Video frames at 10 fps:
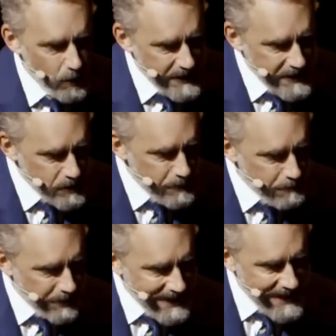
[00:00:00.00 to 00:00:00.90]
we need to be
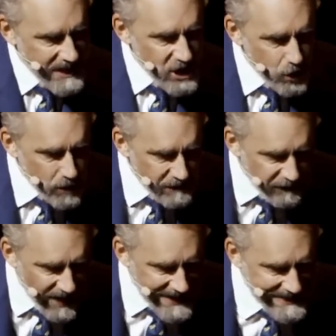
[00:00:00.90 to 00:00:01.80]
playing a
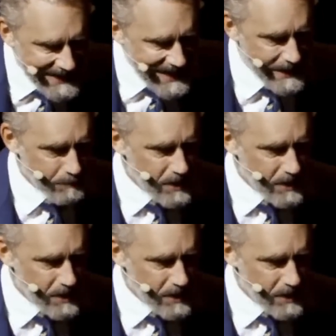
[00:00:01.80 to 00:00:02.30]
unified game